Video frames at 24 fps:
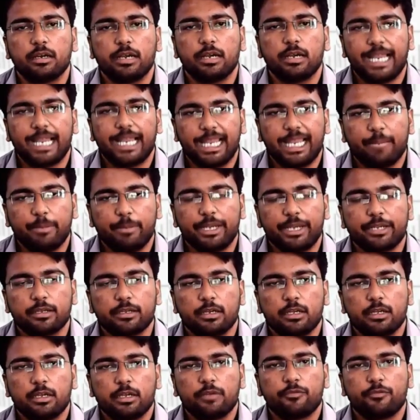element
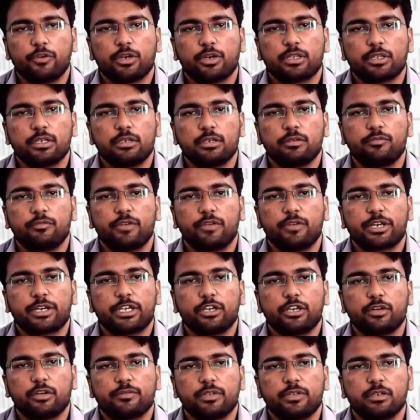for the
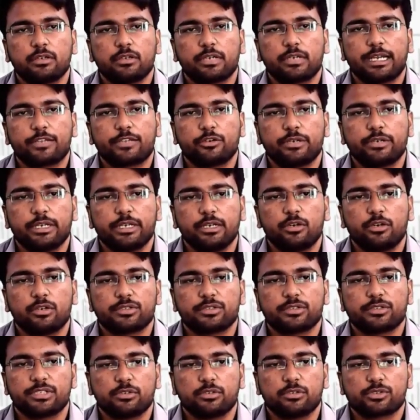working of the cathode ray
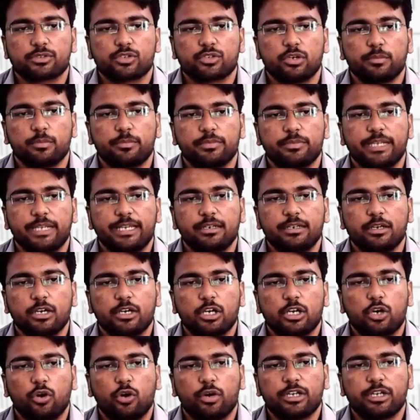oscilloscope. Then
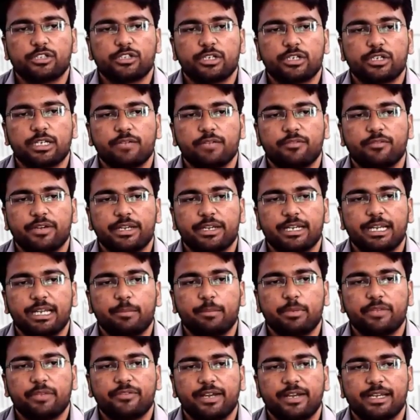horizontal and vertical
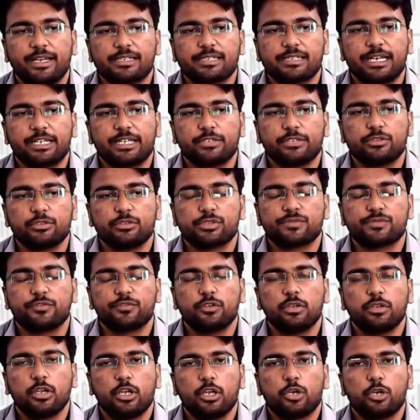amplifiers are
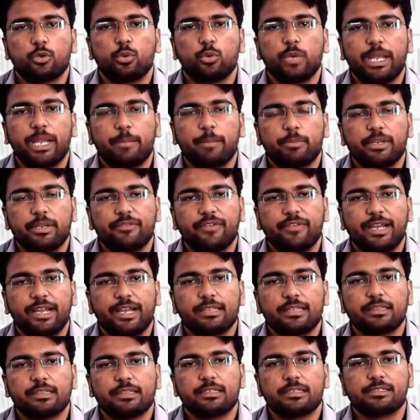useful to
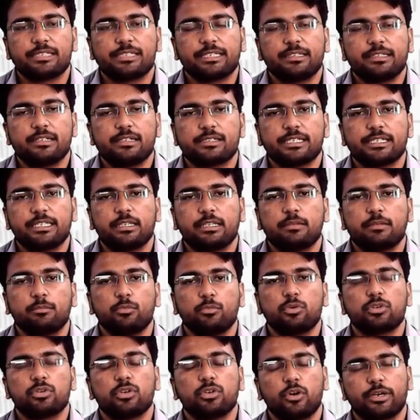amplify the signals in the
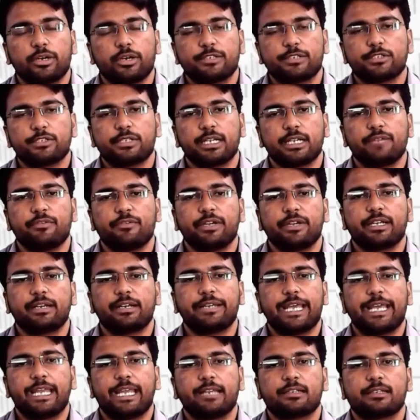both horizontal and vertical
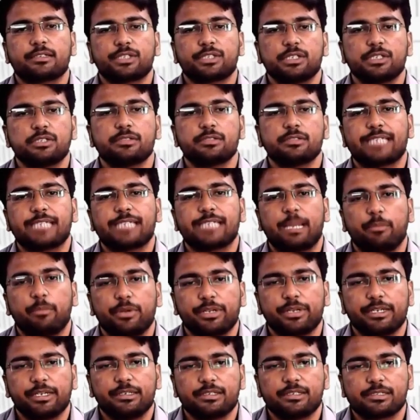direction
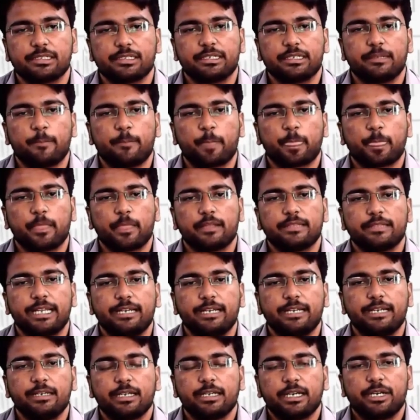simultaneously.
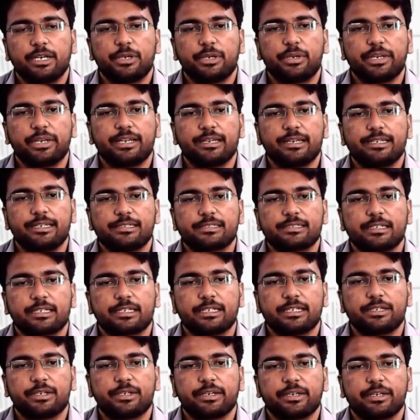Then triggering
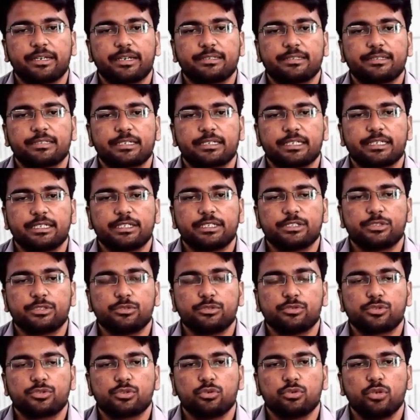circuit. Triggering circuit is
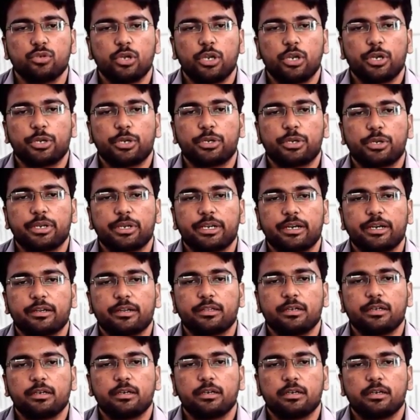used to trigger
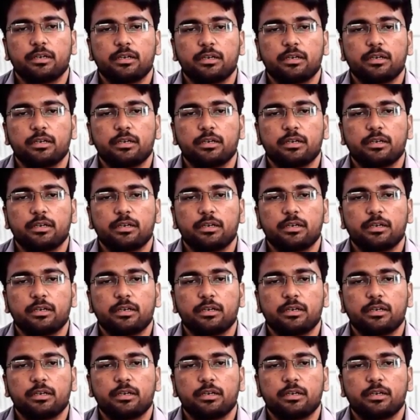the